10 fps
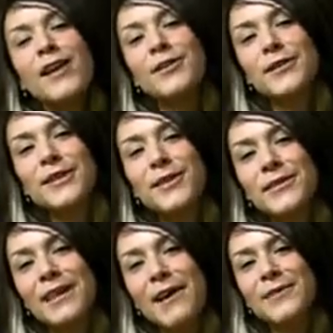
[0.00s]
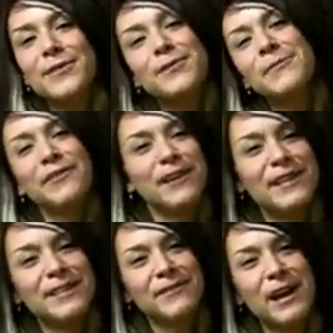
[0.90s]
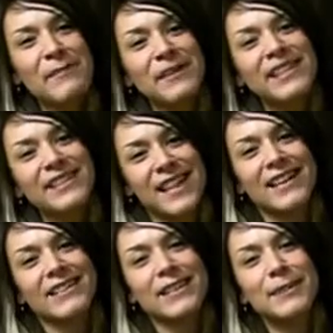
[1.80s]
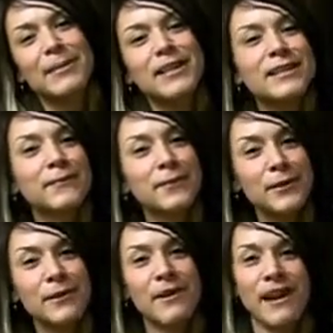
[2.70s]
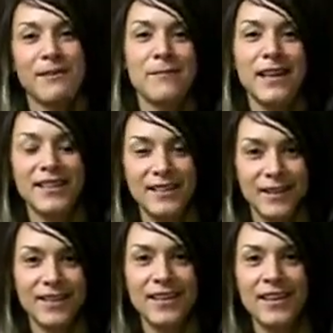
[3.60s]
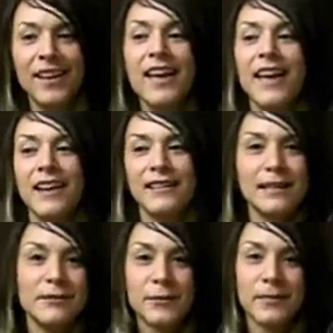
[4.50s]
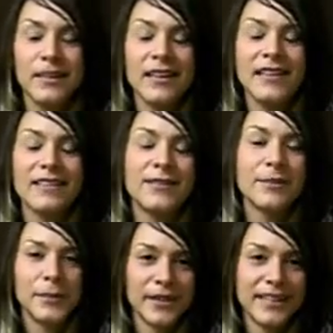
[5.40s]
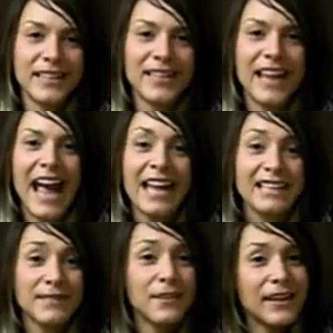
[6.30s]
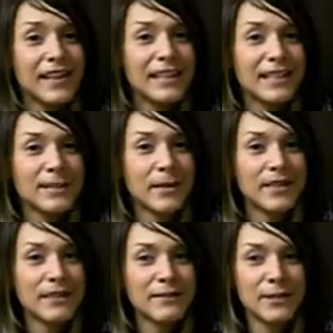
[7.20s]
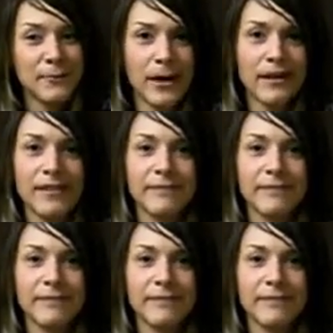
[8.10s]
So this goes out to my friends and family in Texas because if you know how to make salsa, this will be super easy and it's very inexpensive as well.